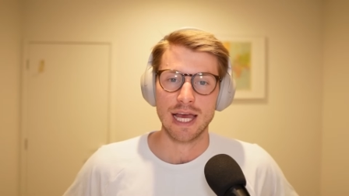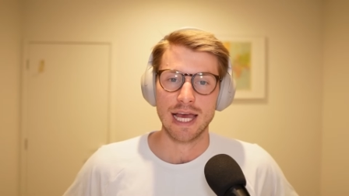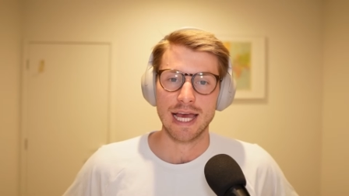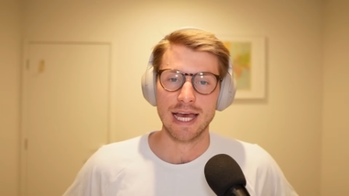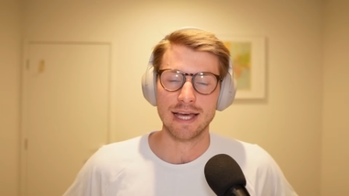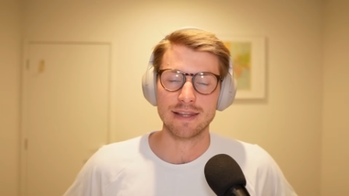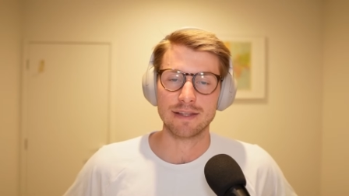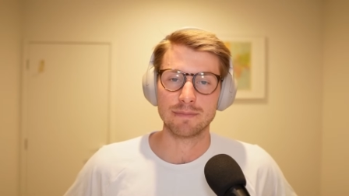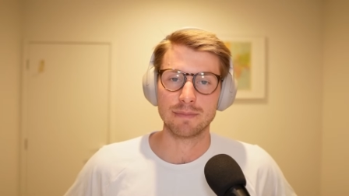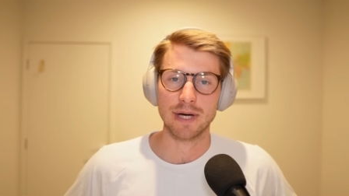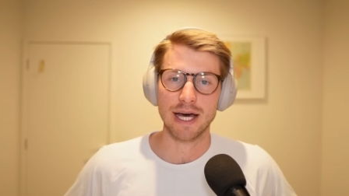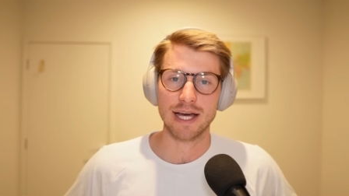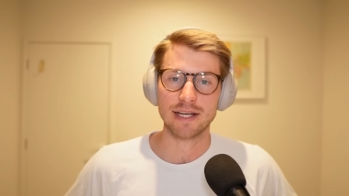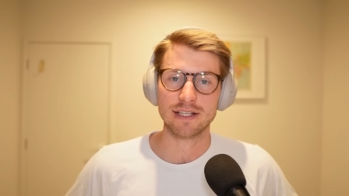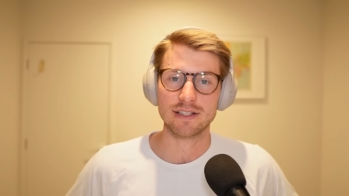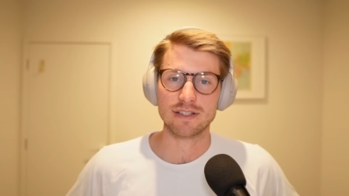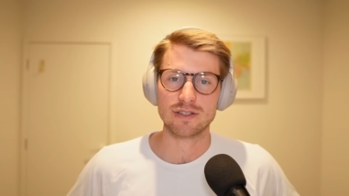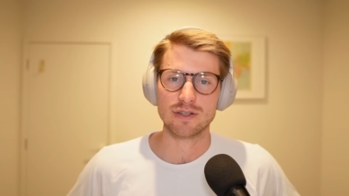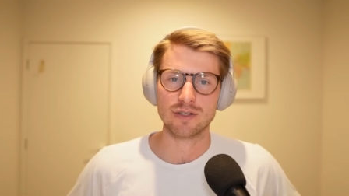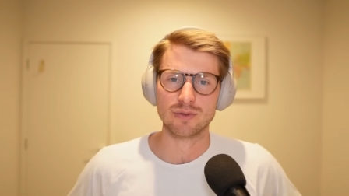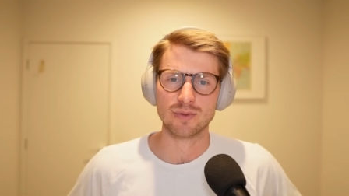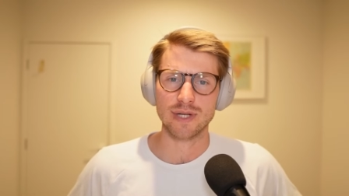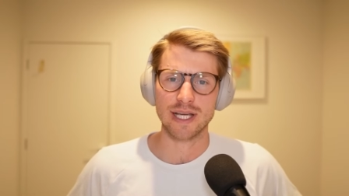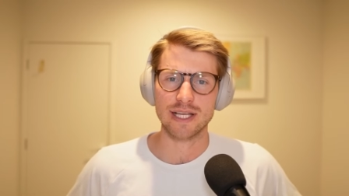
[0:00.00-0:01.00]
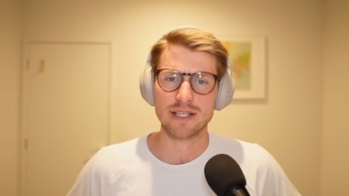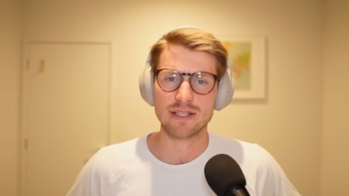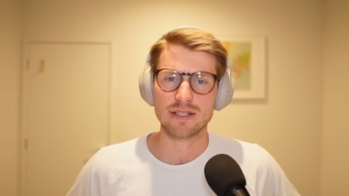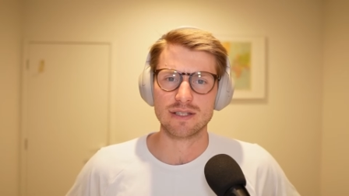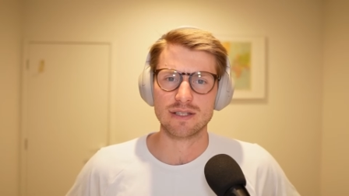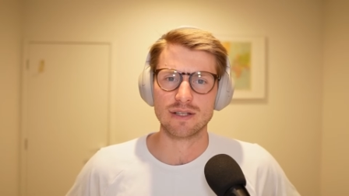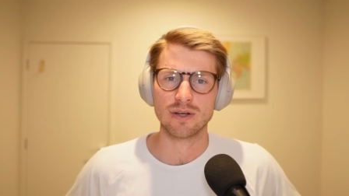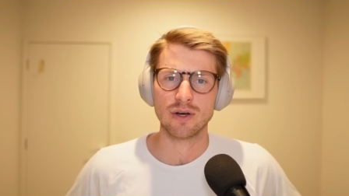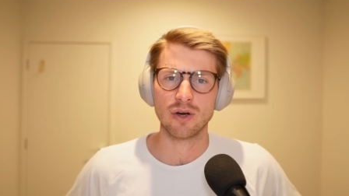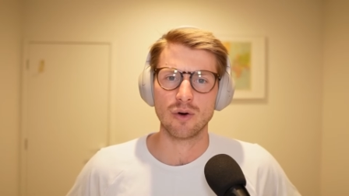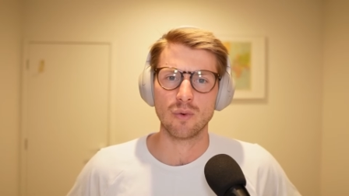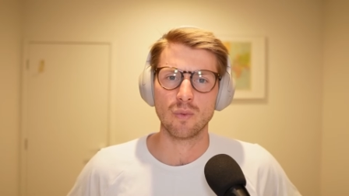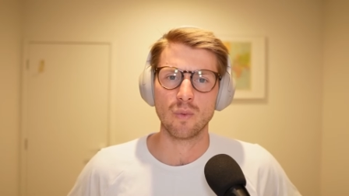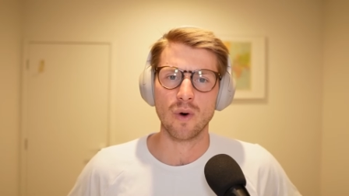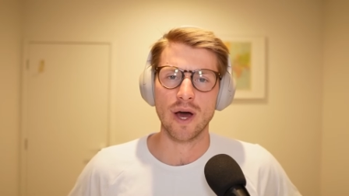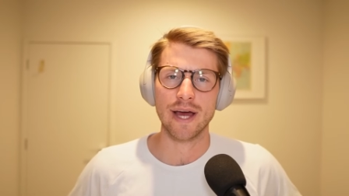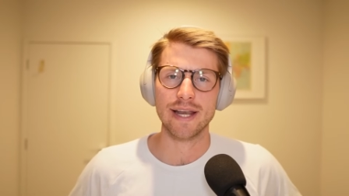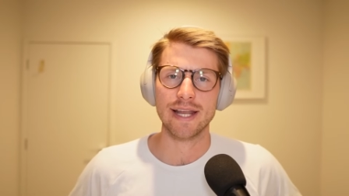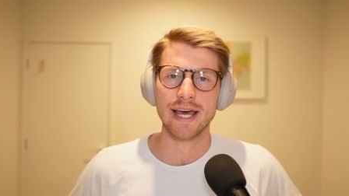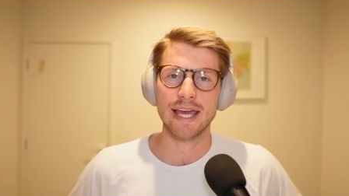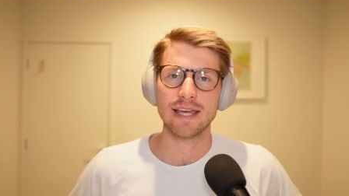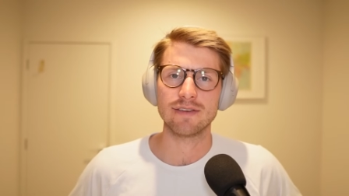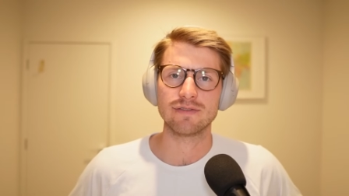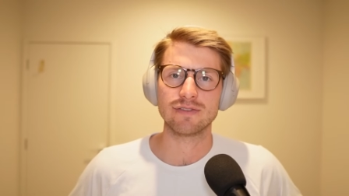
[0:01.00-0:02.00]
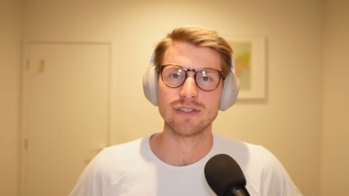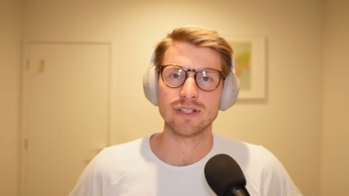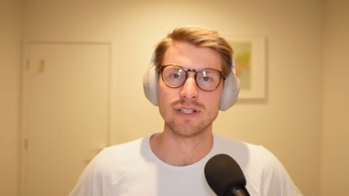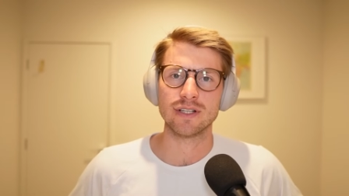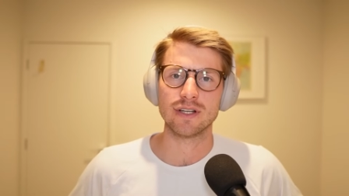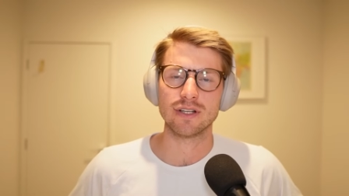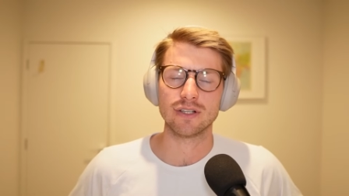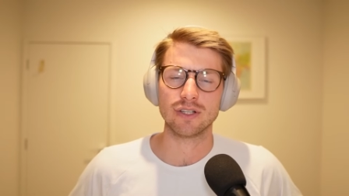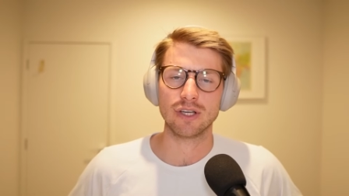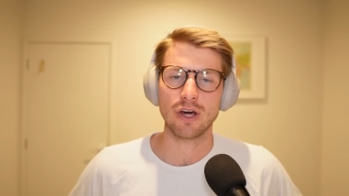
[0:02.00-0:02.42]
how the market sort of rates Whitehaven